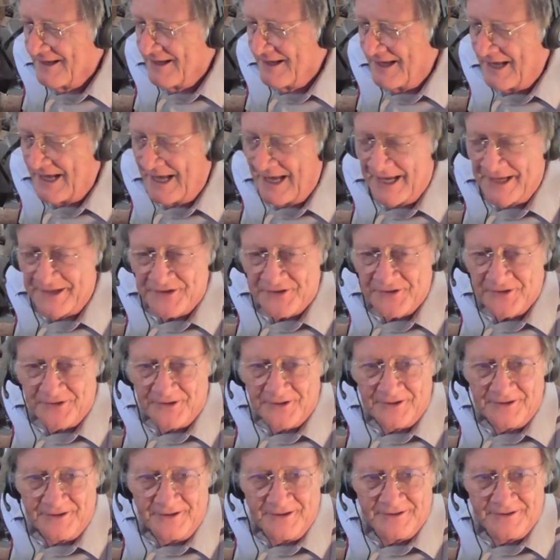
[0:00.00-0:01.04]

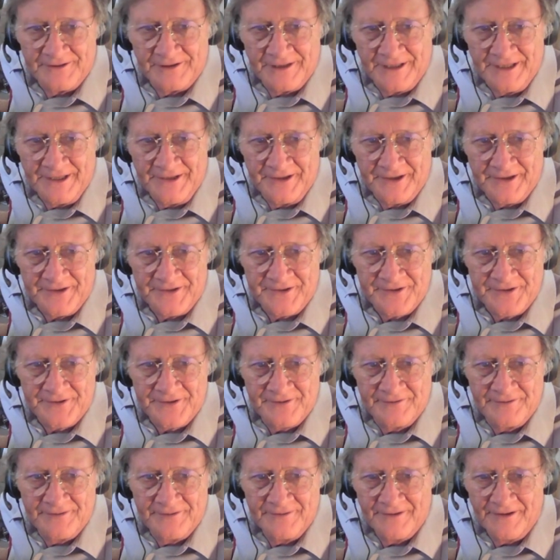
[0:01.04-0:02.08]
answered
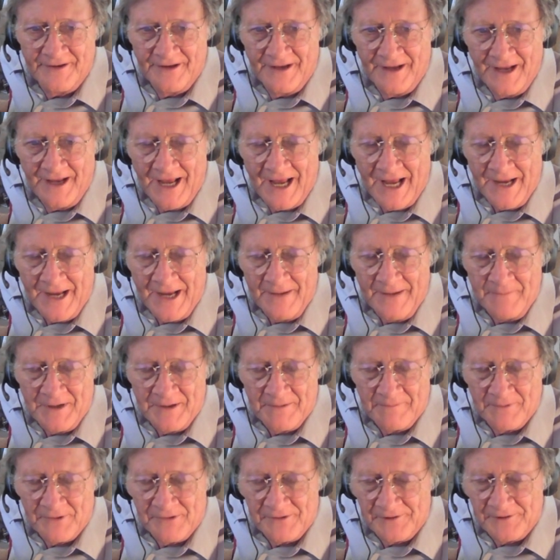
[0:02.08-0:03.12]
Linda's
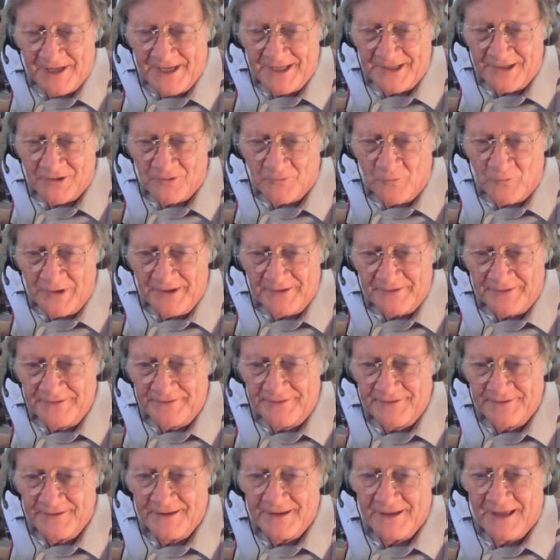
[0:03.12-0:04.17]
amiable letter
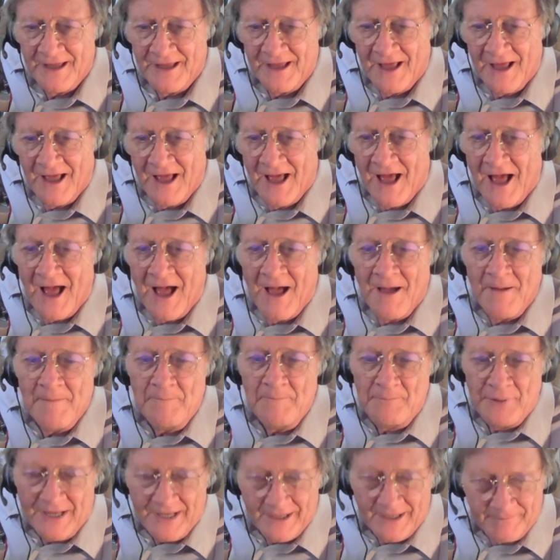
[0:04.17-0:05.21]
with,
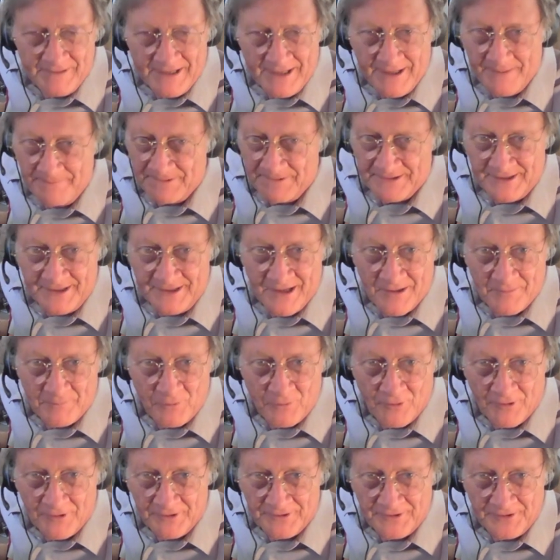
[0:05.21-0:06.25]
pick me up at the
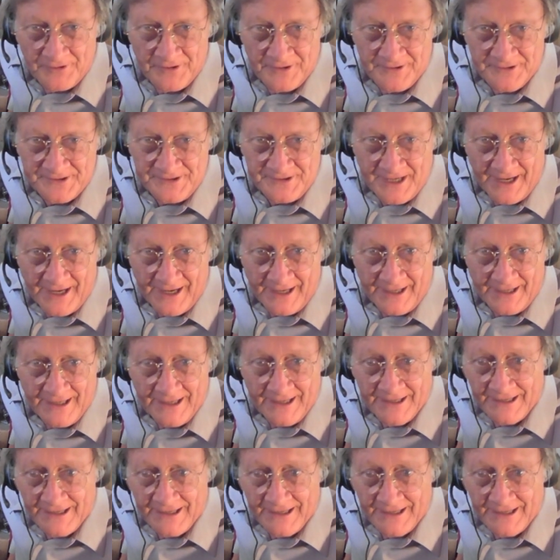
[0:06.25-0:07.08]
airport Thursday,